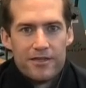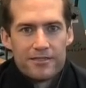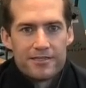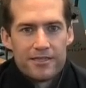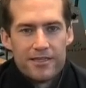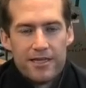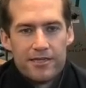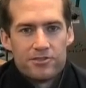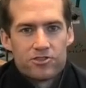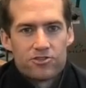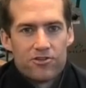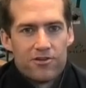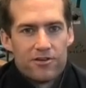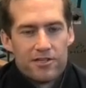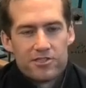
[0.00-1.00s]
to then
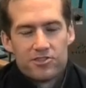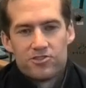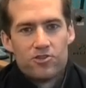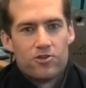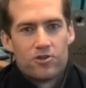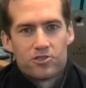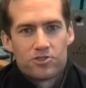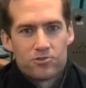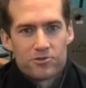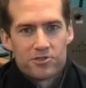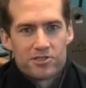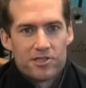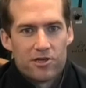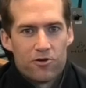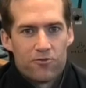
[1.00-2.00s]
try and exert
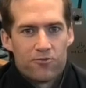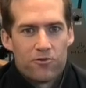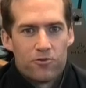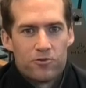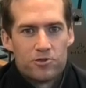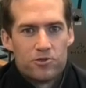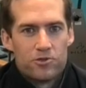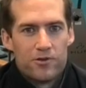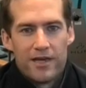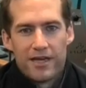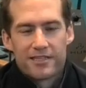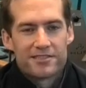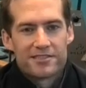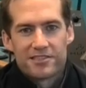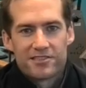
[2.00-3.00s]
yourself or do
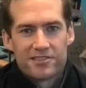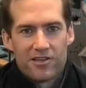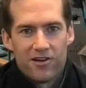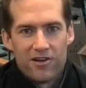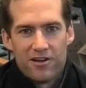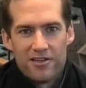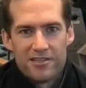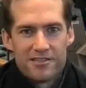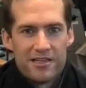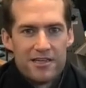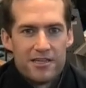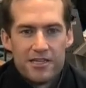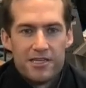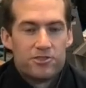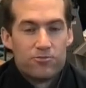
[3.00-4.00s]
exercise
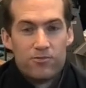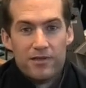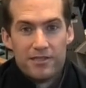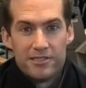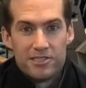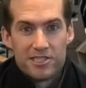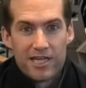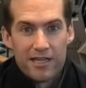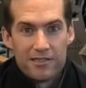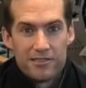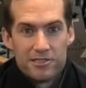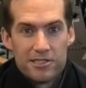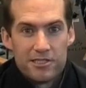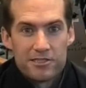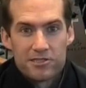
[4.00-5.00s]
is really
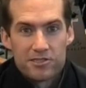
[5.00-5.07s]
challenging.